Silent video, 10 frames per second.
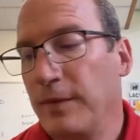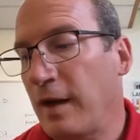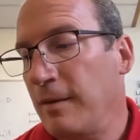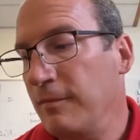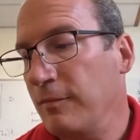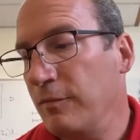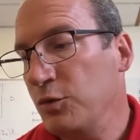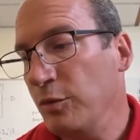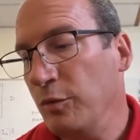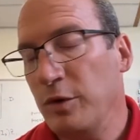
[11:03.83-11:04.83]
um,
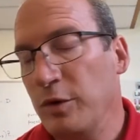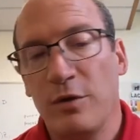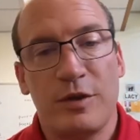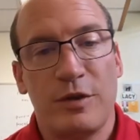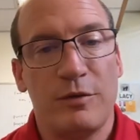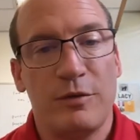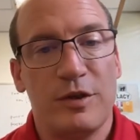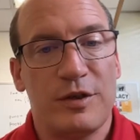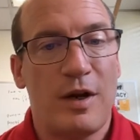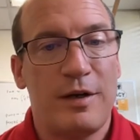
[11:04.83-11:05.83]
which we'll, we'll use to
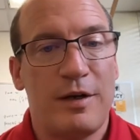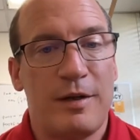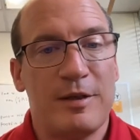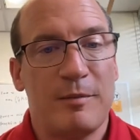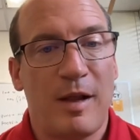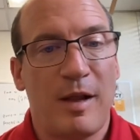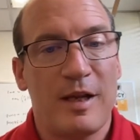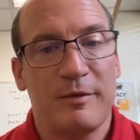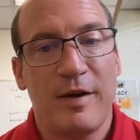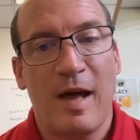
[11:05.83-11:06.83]
just study basic
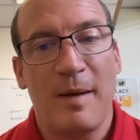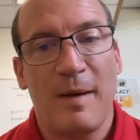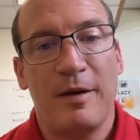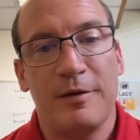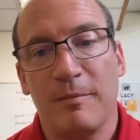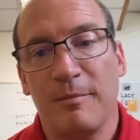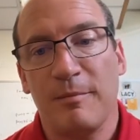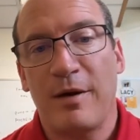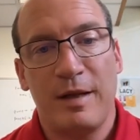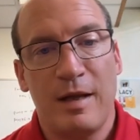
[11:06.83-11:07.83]
plasma phenomena and
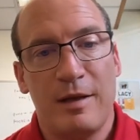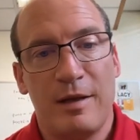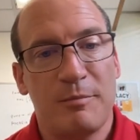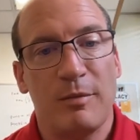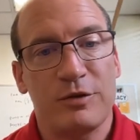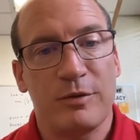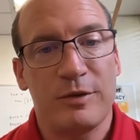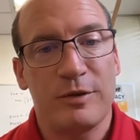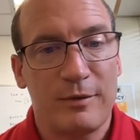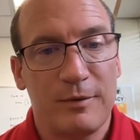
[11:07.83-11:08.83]
compare it against published
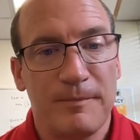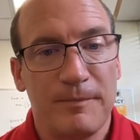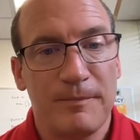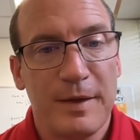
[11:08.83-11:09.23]
results.